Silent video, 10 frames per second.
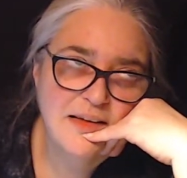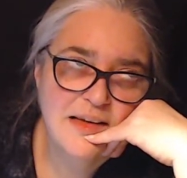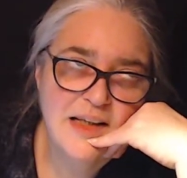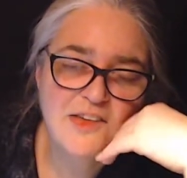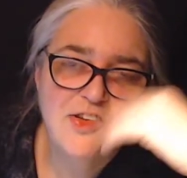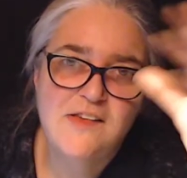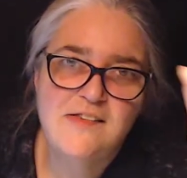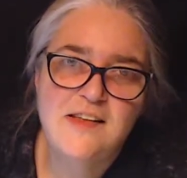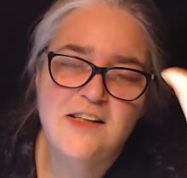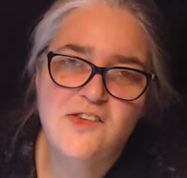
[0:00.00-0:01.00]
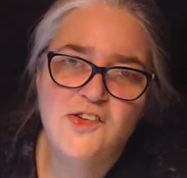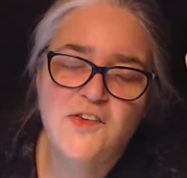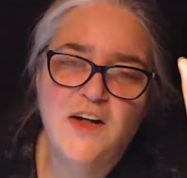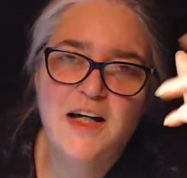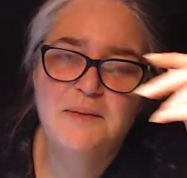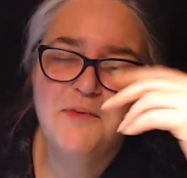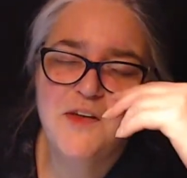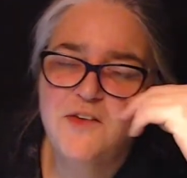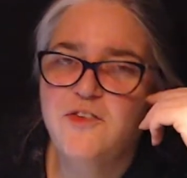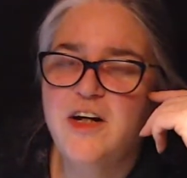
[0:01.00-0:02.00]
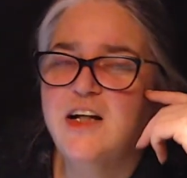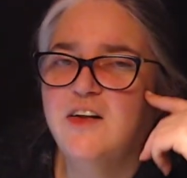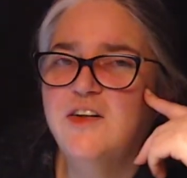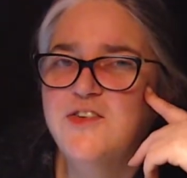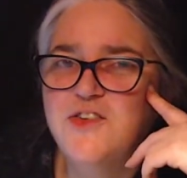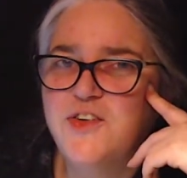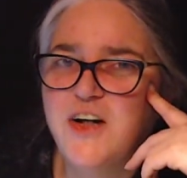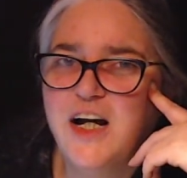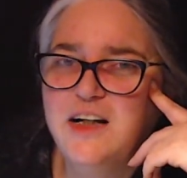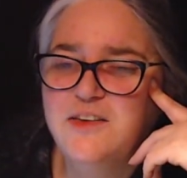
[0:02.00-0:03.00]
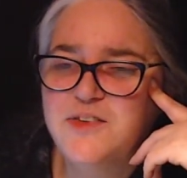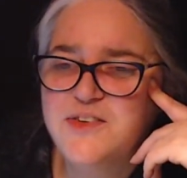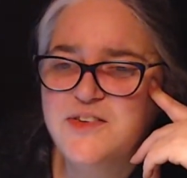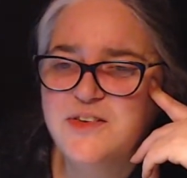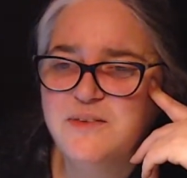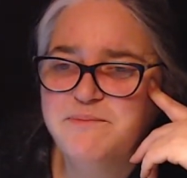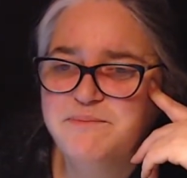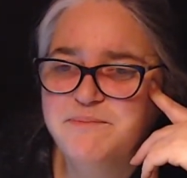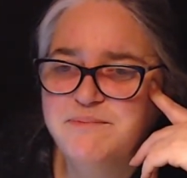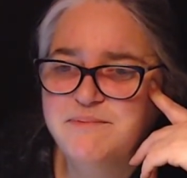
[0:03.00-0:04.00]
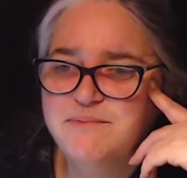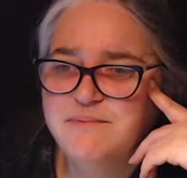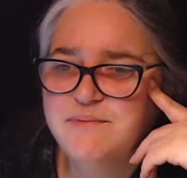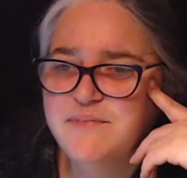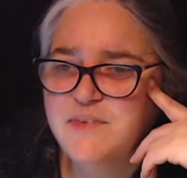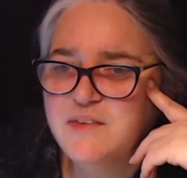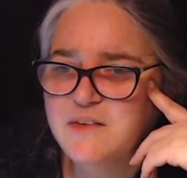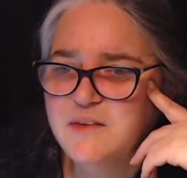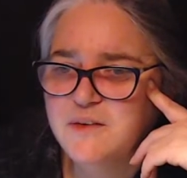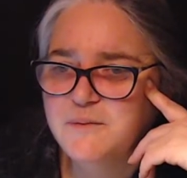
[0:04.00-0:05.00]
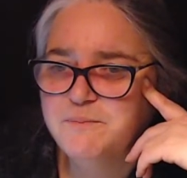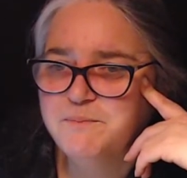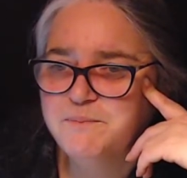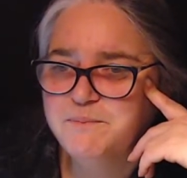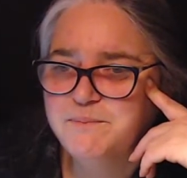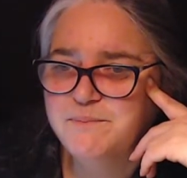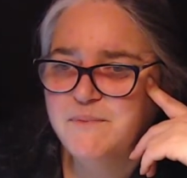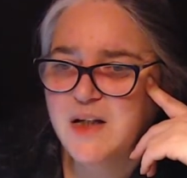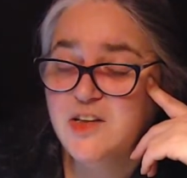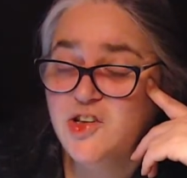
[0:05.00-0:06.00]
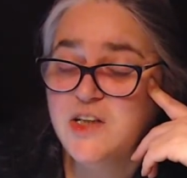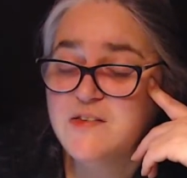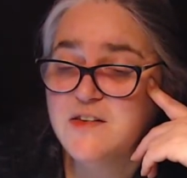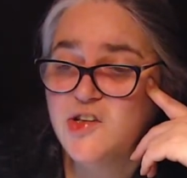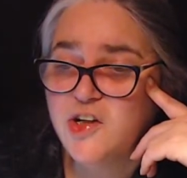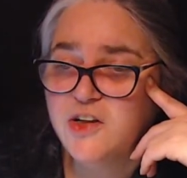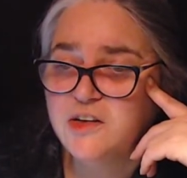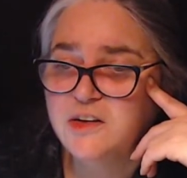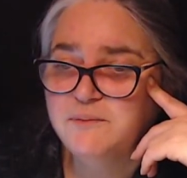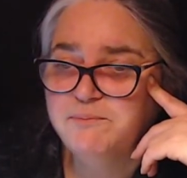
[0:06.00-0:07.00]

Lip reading: then she seen two cubs. They were right close to her house. So, and she has a dog.